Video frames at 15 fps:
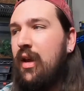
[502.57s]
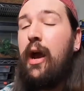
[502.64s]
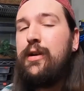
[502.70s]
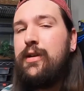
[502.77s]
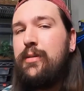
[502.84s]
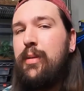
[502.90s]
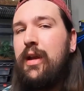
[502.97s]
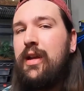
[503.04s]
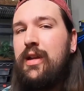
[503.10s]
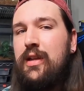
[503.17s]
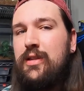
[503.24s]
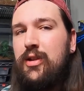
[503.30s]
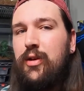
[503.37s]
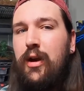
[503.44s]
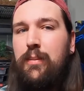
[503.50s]
I did make an
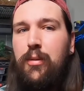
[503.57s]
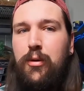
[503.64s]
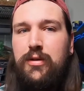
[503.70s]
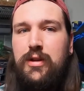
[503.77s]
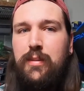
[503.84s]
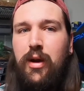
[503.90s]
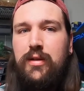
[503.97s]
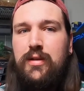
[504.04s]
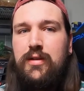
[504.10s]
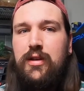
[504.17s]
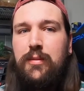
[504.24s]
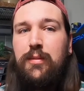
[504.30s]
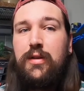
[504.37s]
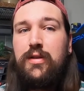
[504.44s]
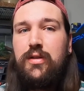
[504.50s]
Instagram post about this
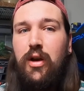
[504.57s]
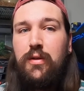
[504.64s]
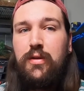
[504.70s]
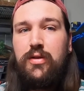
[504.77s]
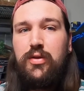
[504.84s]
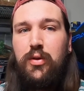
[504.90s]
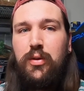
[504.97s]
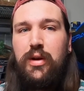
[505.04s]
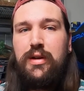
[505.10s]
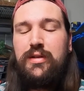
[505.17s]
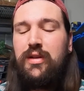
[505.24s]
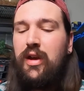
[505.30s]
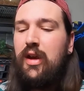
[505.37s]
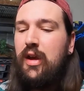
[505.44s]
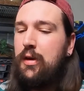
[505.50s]
on the stories,